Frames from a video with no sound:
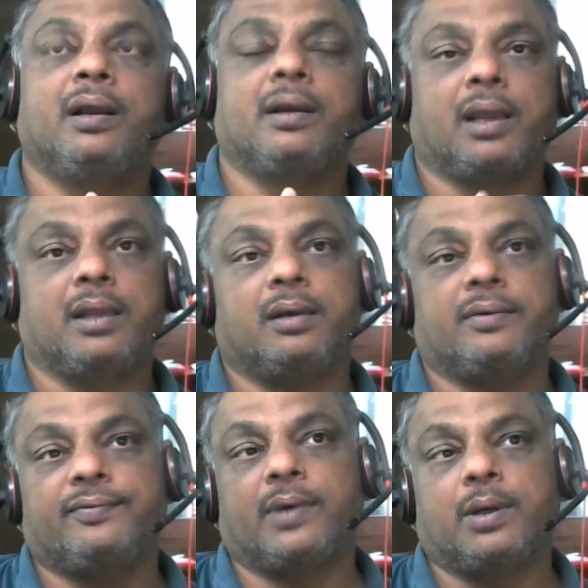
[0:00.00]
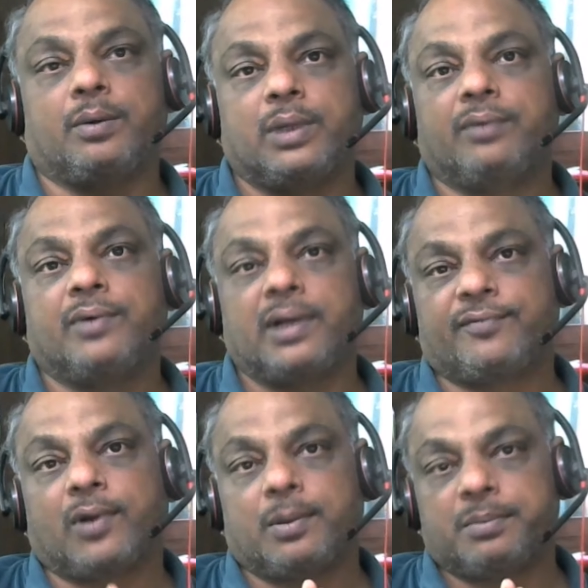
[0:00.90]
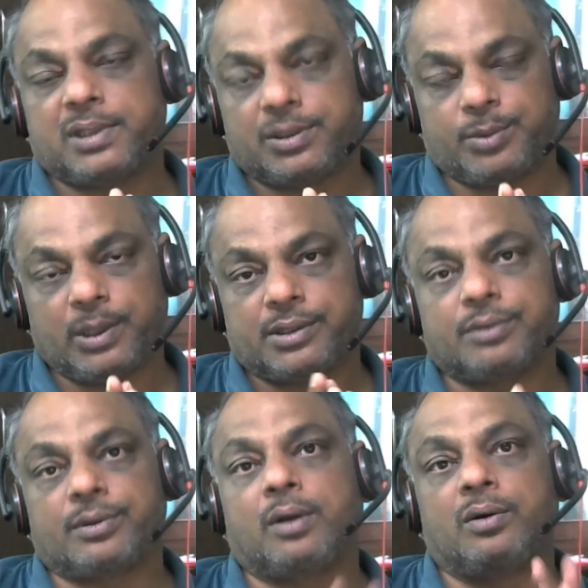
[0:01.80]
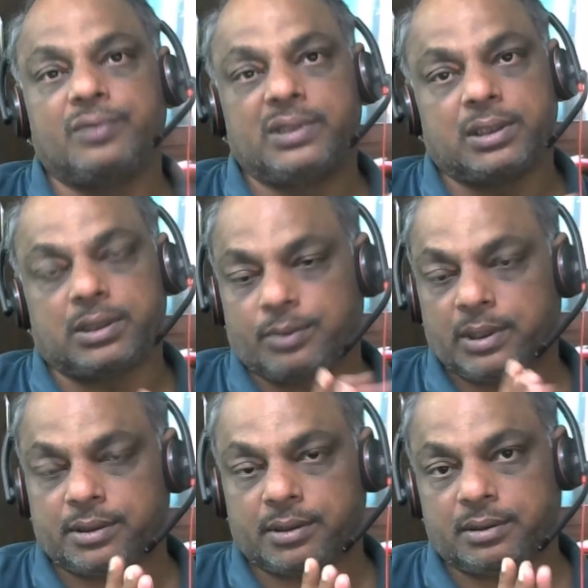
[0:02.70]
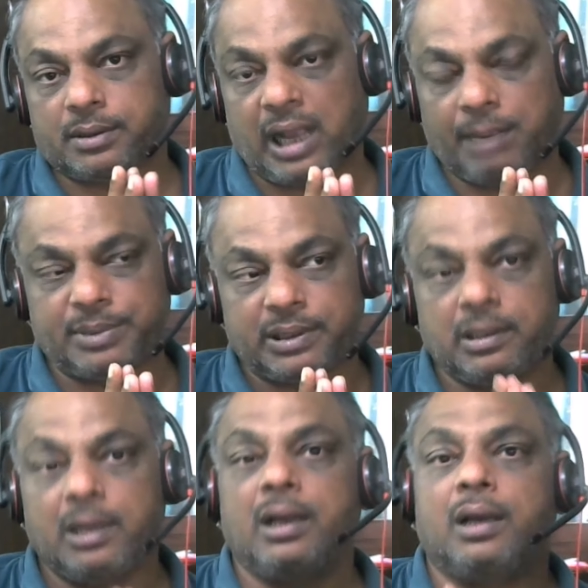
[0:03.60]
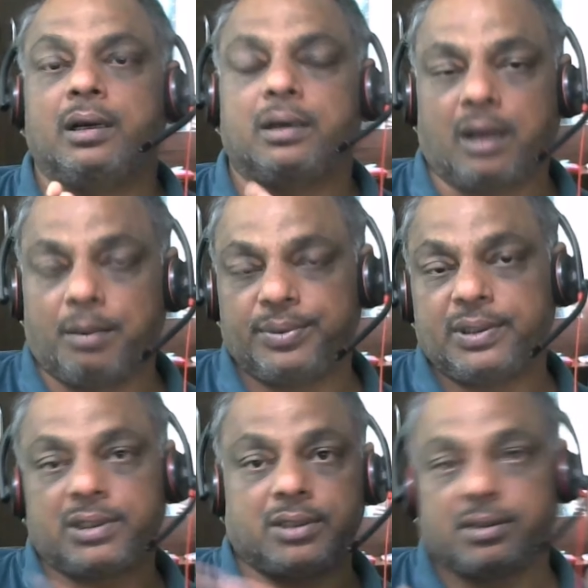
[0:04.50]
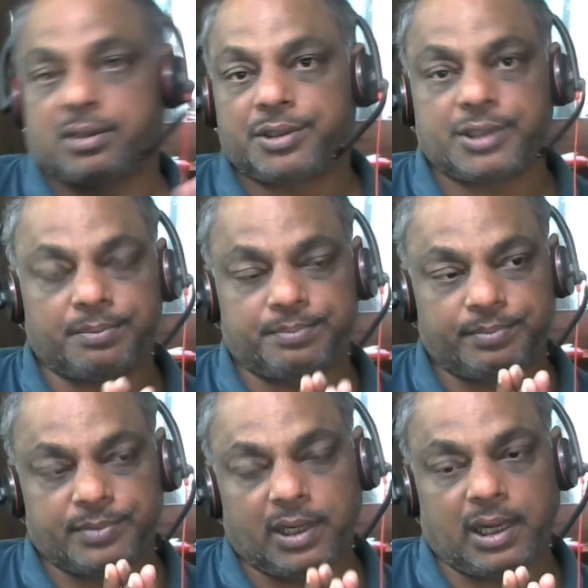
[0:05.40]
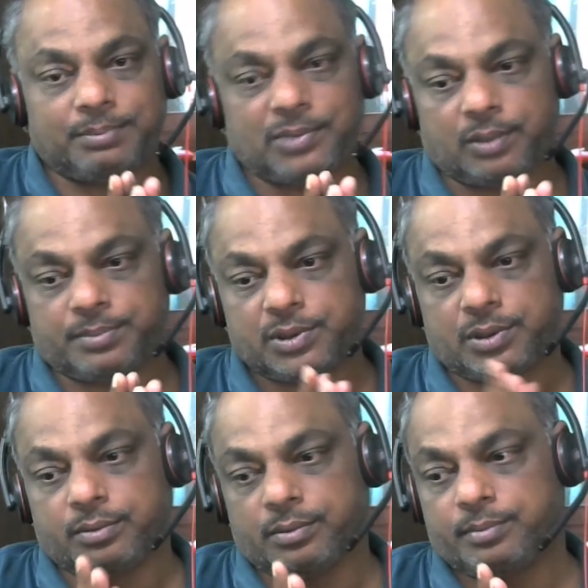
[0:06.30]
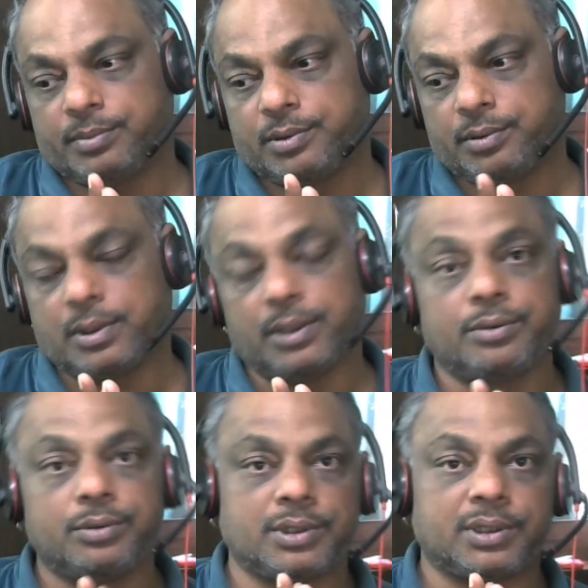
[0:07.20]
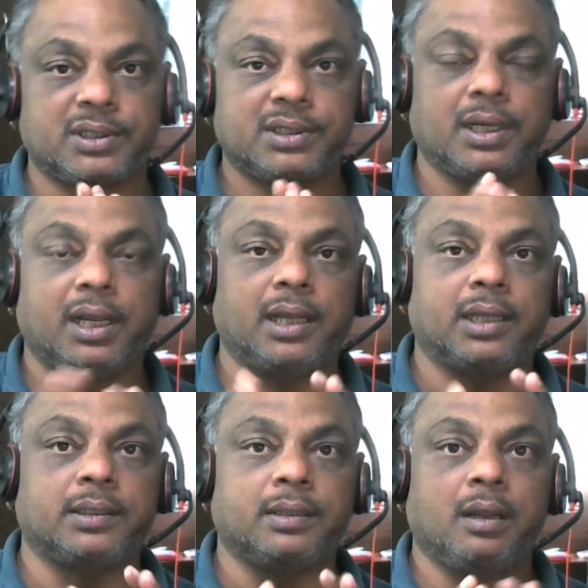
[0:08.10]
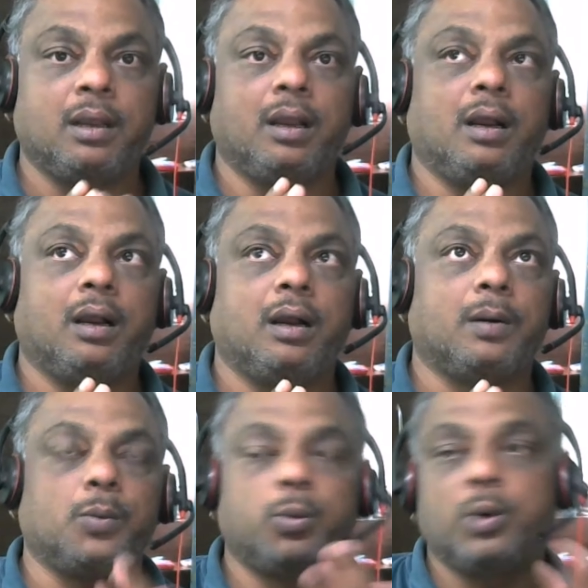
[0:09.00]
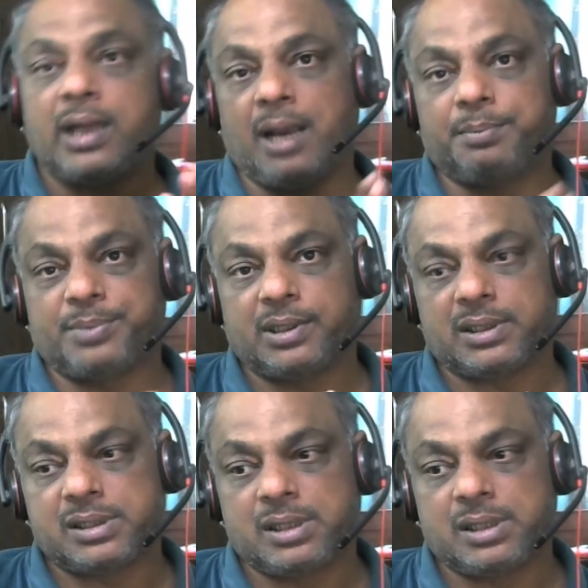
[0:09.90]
kind of when the work from situation, the COVID situation happened, companies used to ship laptops to the users, and what happened is